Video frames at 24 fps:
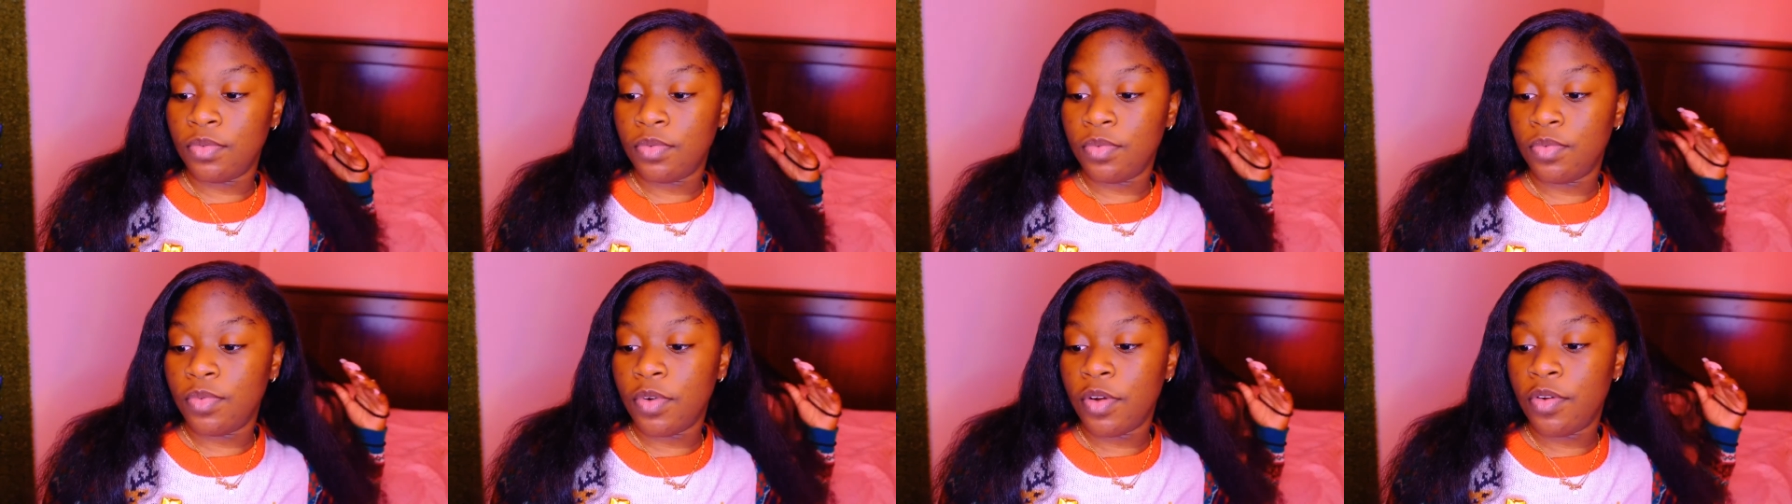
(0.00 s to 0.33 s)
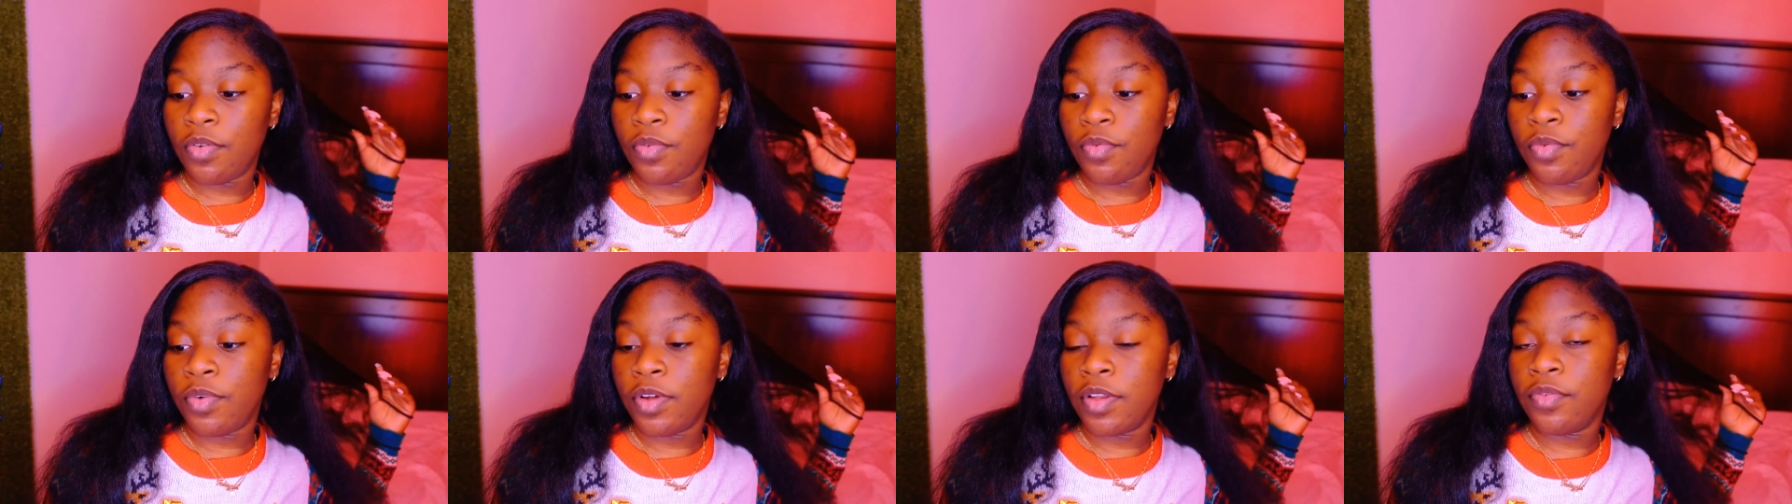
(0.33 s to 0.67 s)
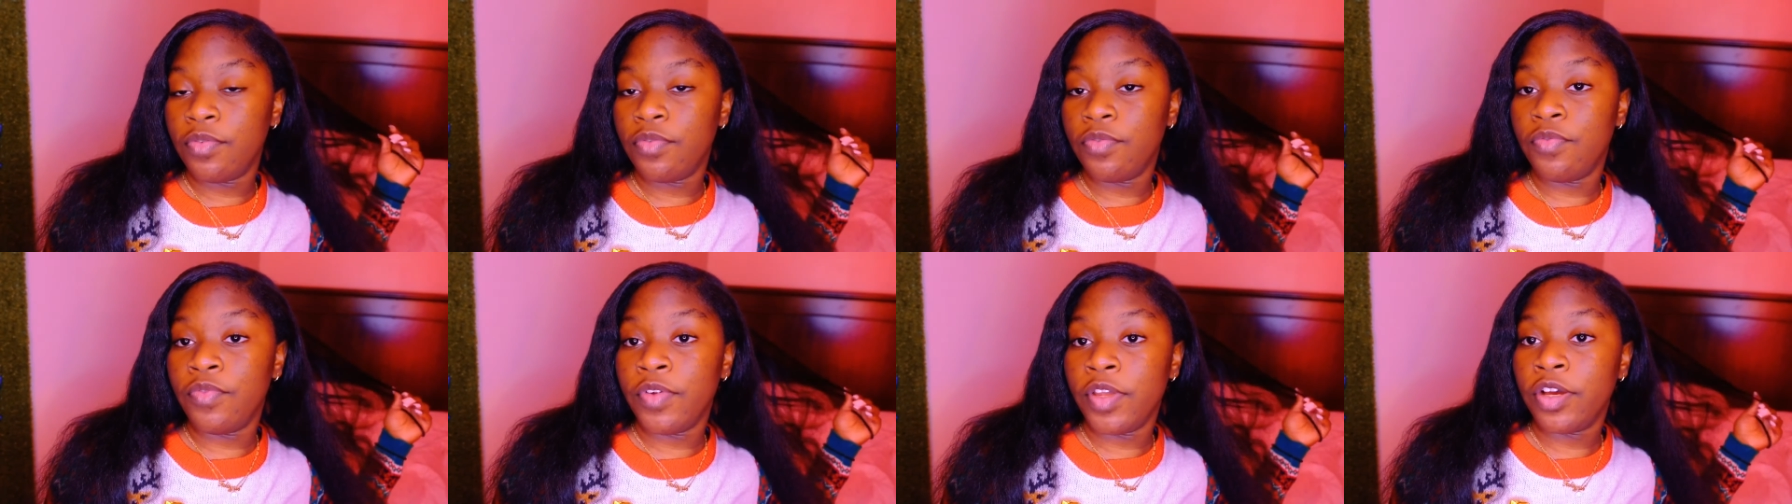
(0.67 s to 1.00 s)
re-
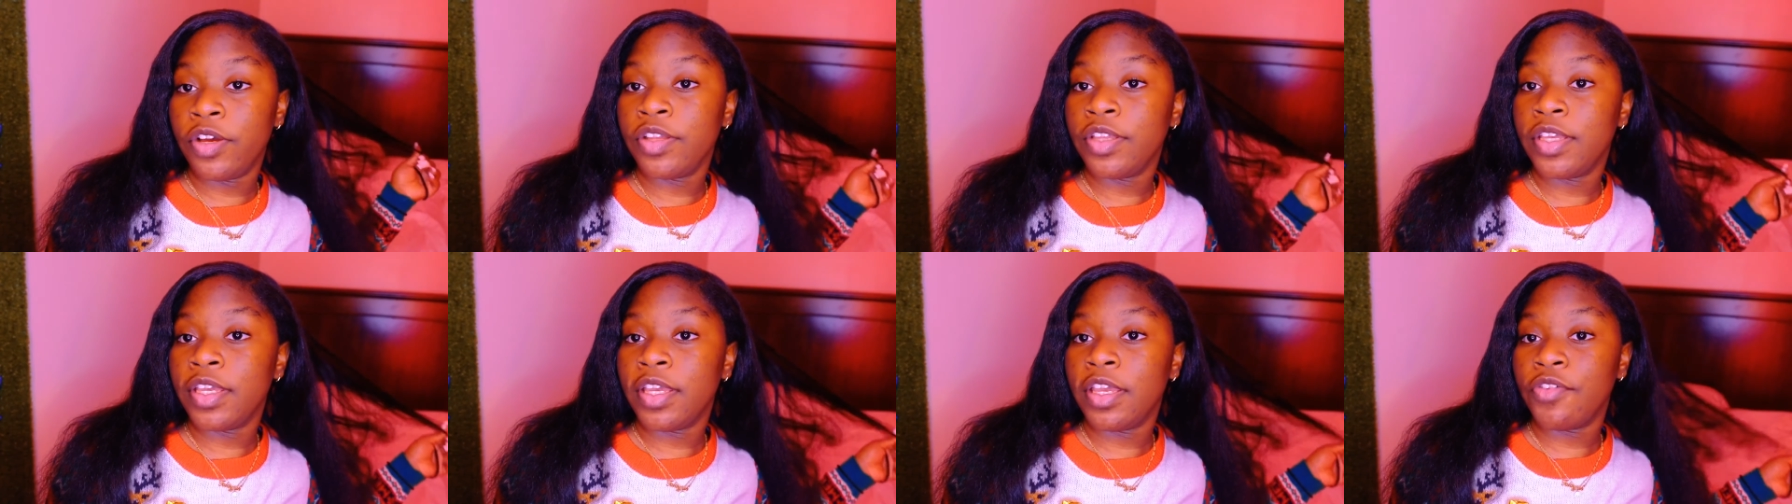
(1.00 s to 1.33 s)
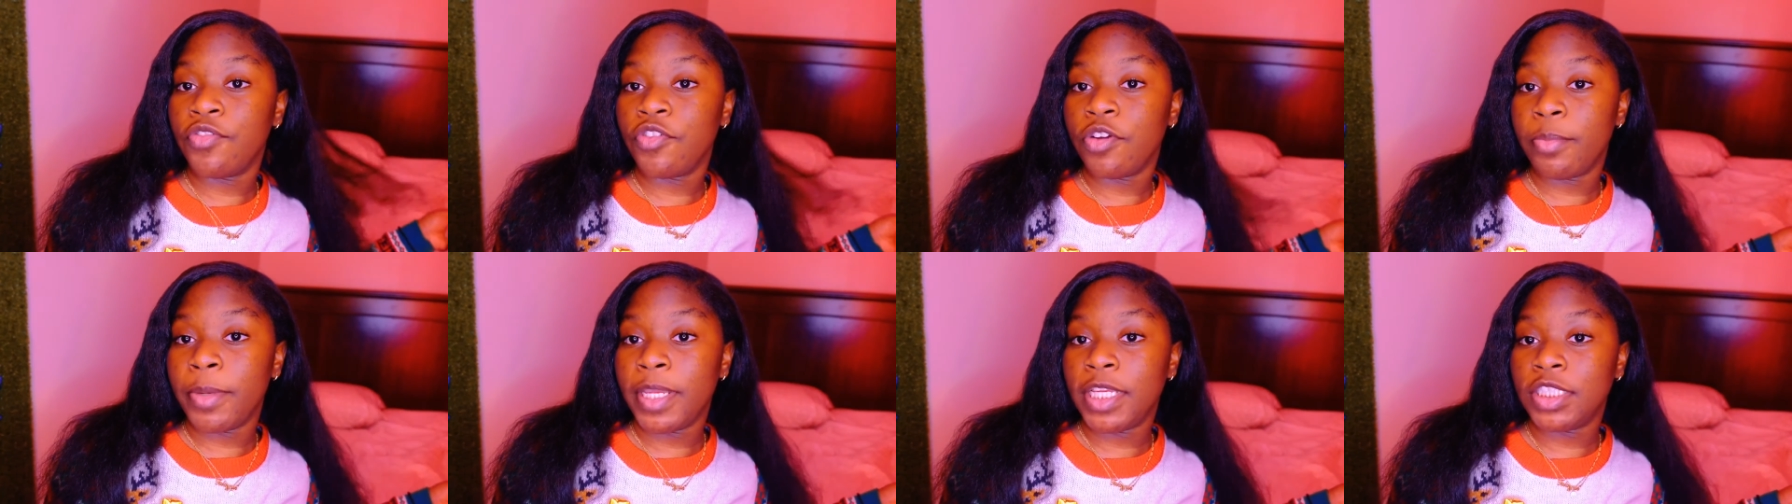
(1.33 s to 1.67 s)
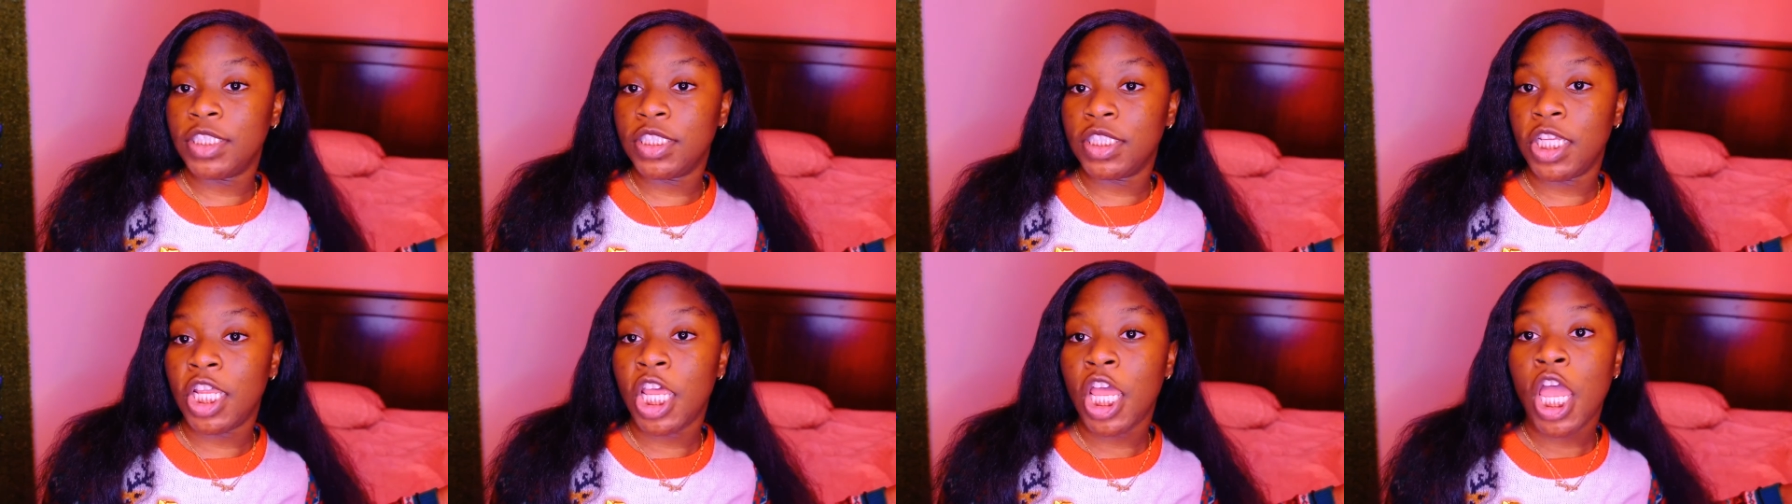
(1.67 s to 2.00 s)
rebellion
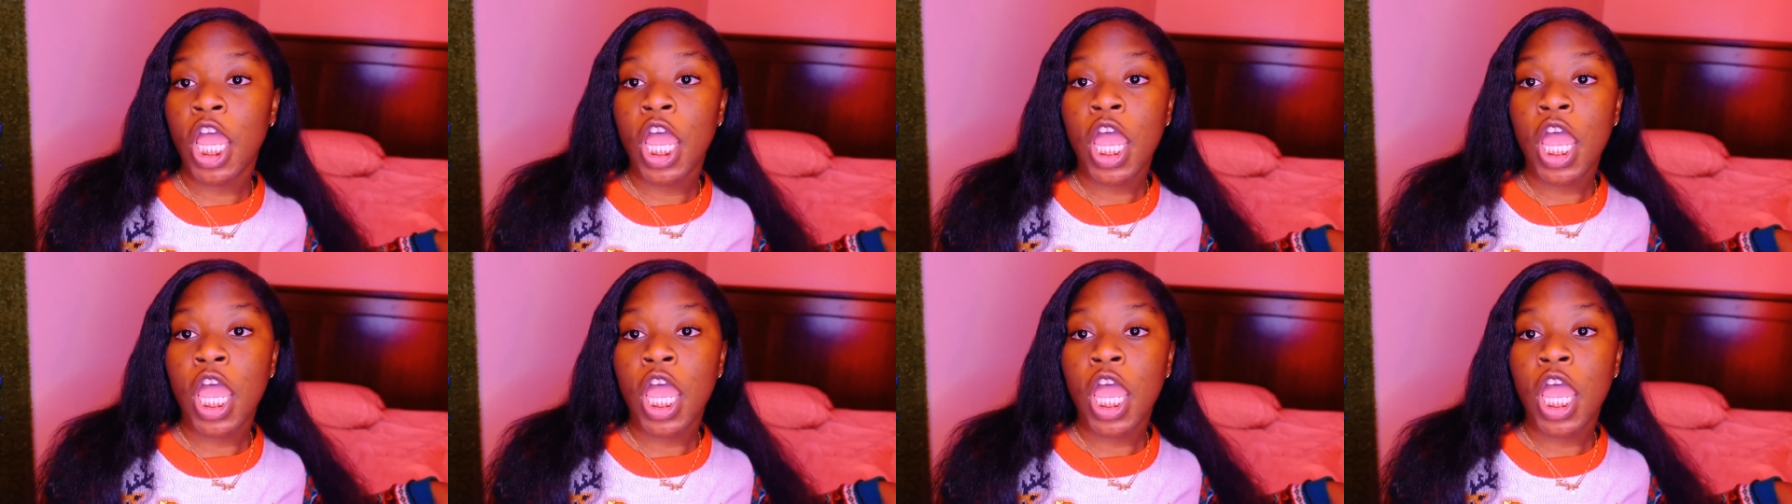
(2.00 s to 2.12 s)
information.